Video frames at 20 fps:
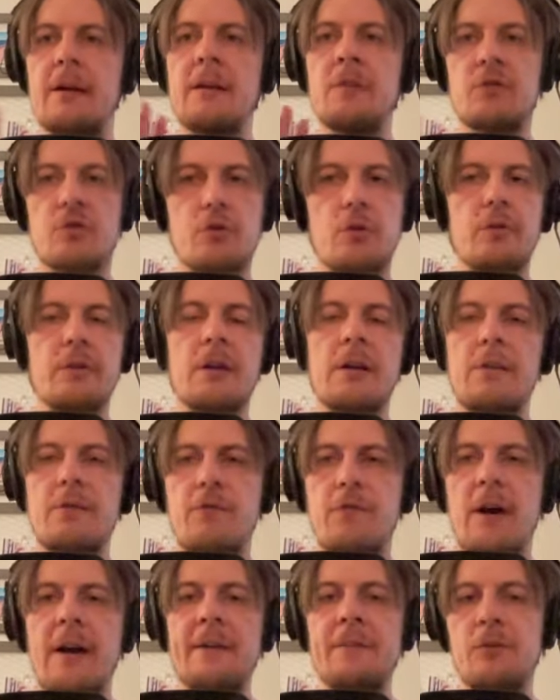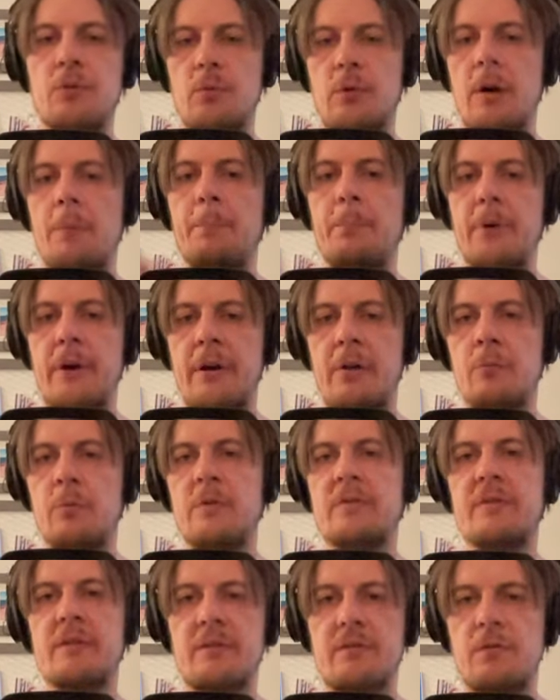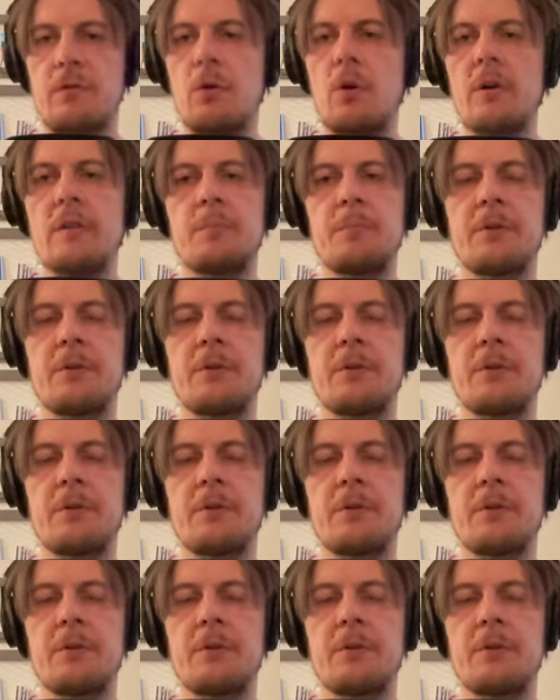it's totally fine to compare with these floats